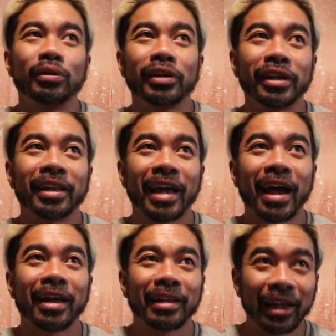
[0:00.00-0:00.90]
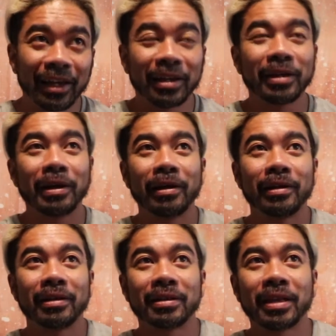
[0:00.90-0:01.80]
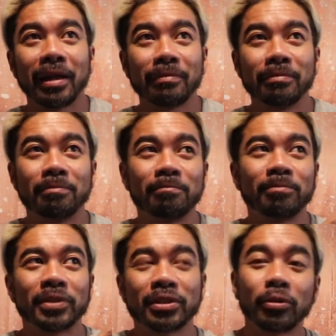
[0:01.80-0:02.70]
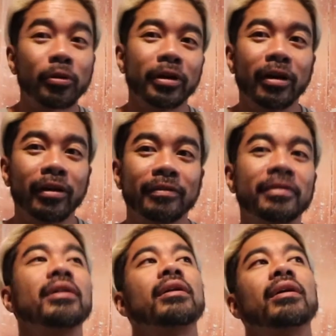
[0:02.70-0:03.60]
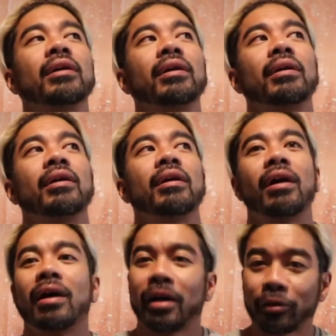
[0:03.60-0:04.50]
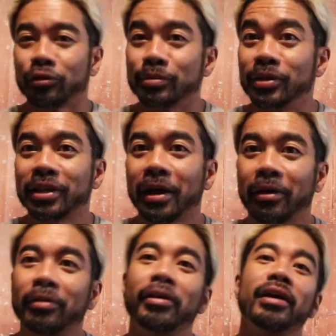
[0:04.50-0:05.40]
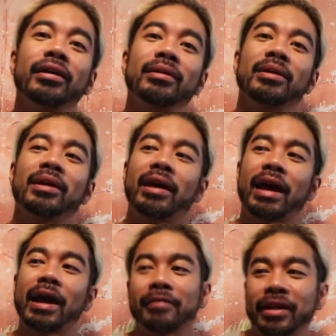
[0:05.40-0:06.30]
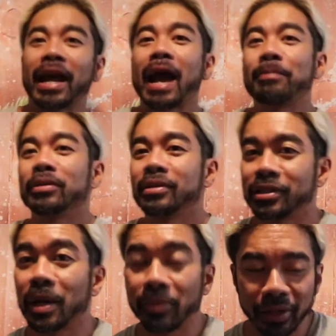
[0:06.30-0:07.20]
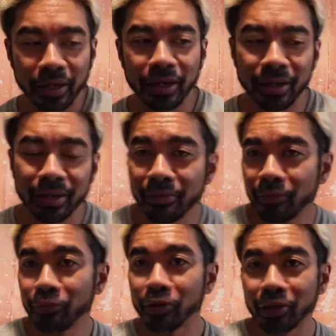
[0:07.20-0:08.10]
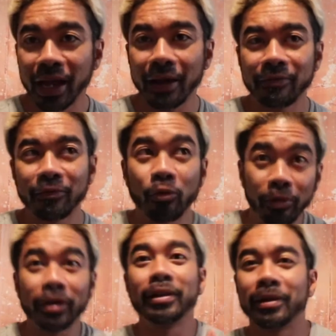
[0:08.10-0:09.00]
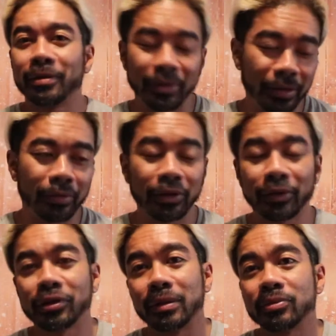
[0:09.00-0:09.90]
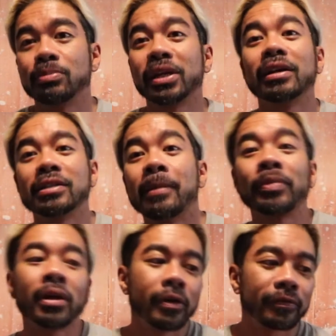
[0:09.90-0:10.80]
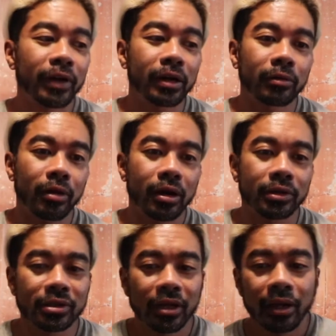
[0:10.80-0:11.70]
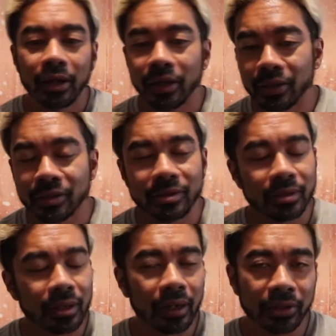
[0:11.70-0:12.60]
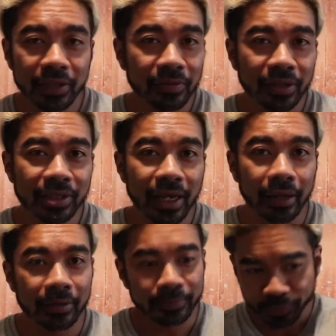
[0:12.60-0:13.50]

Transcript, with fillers: putting that, like, that story of uh, A Christmas Carol in having it happen to someone in real life or in you know their terms because Frank Cross is a TV exec.